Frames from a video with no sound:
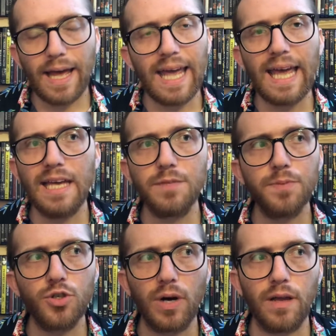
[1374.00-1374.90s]
His
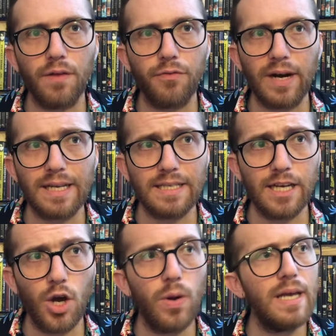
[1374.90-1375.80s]
portrayal of Frank
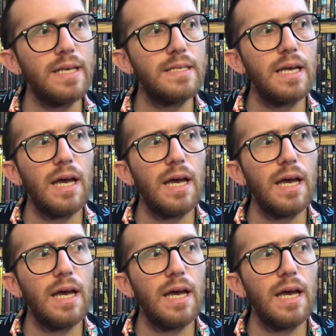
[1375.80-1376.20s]
Zito is,